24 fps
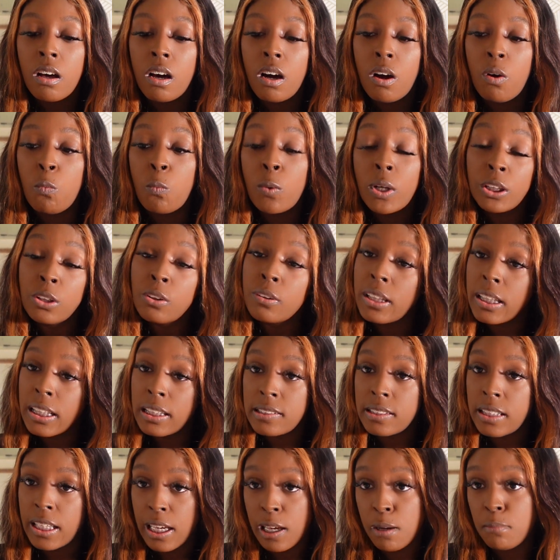When you get
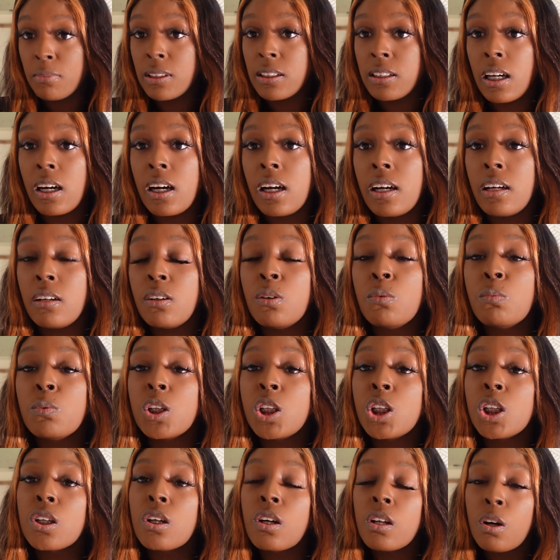to Amazon,
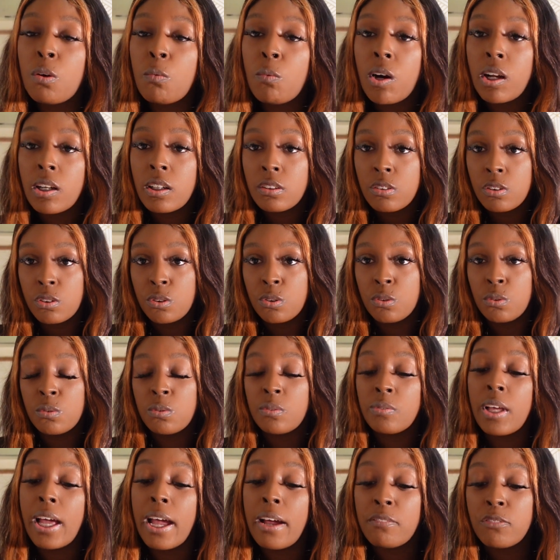what you're going to want to do
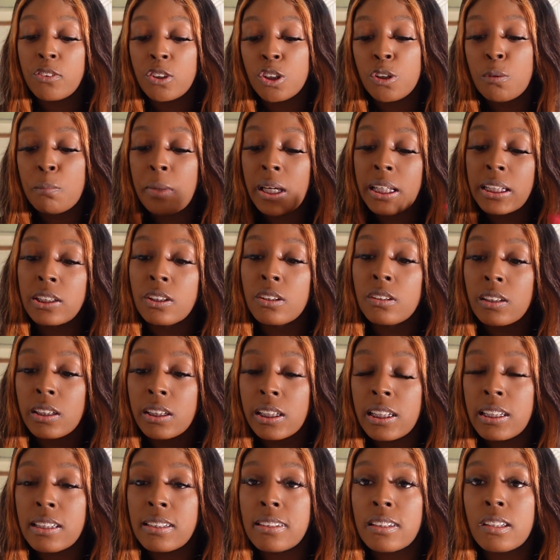after you make your
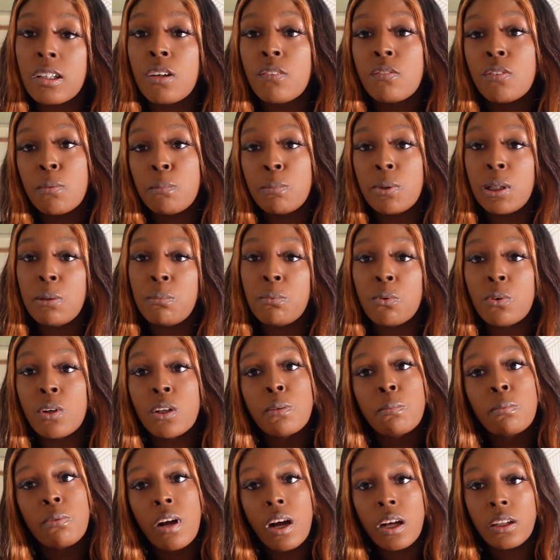list of the people or the
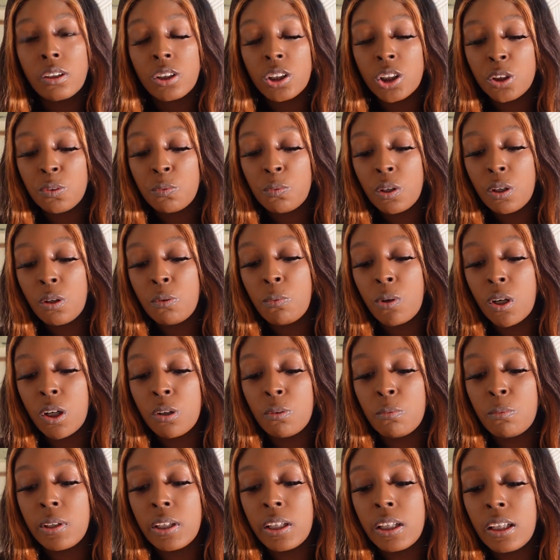products you want to
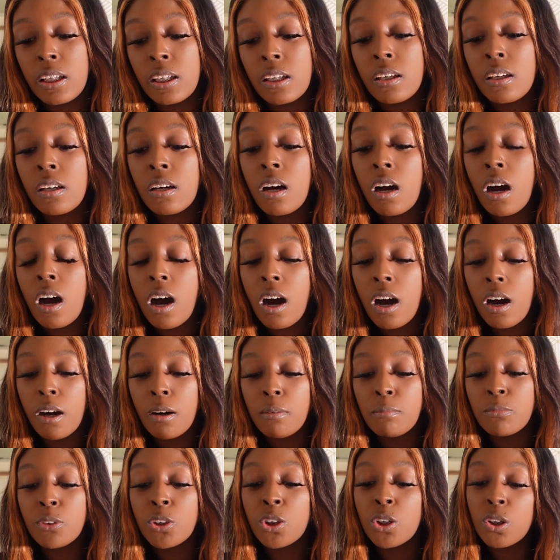work with,
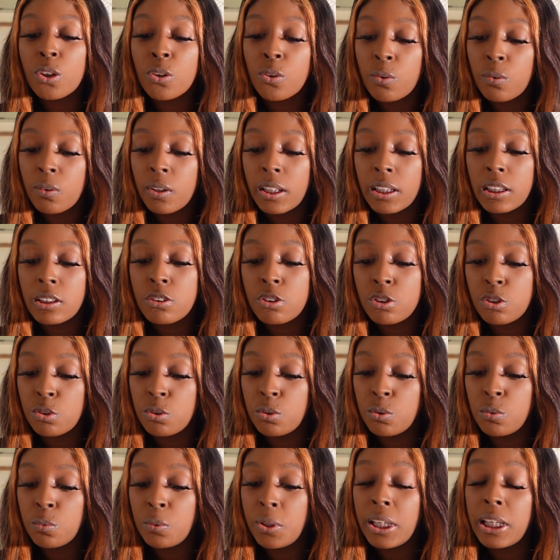you're going
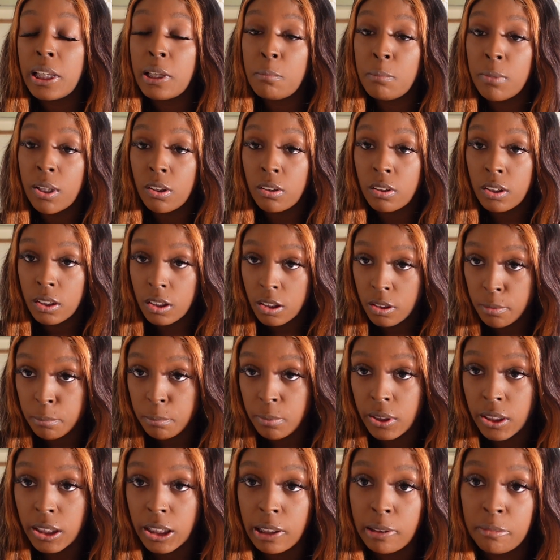to email the
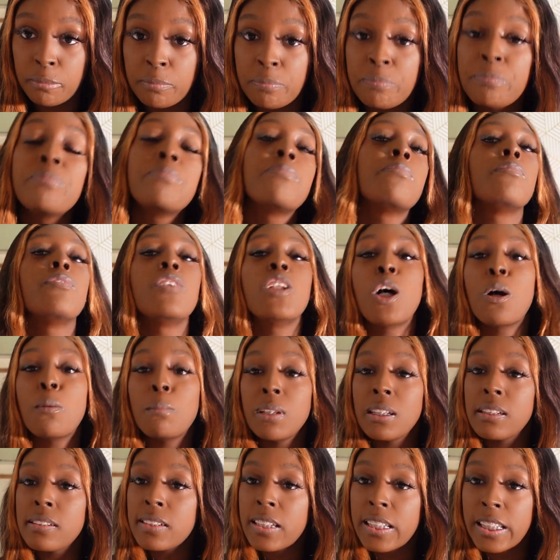company. Don't
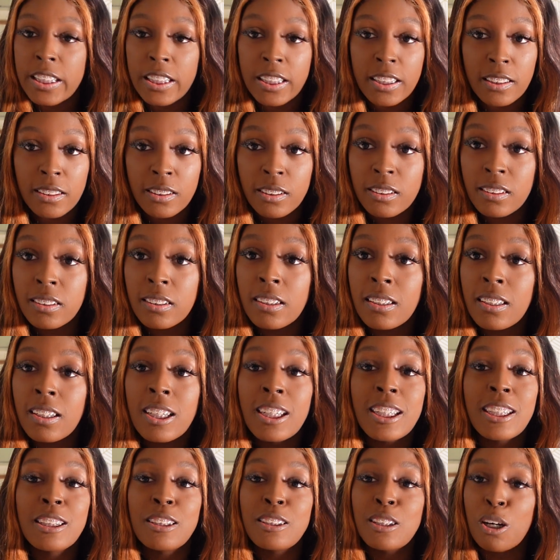be scared.
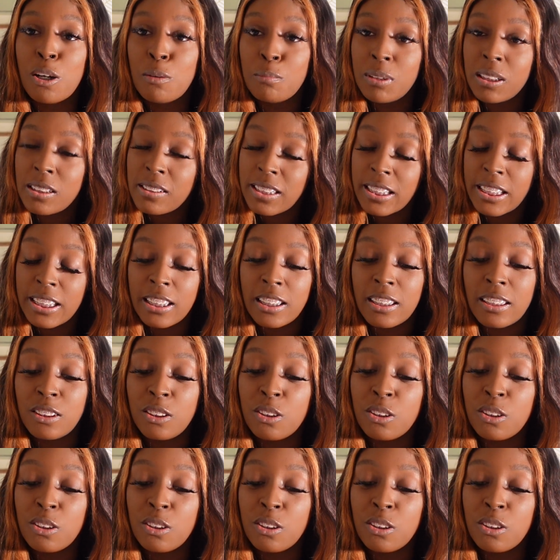Don't be scared.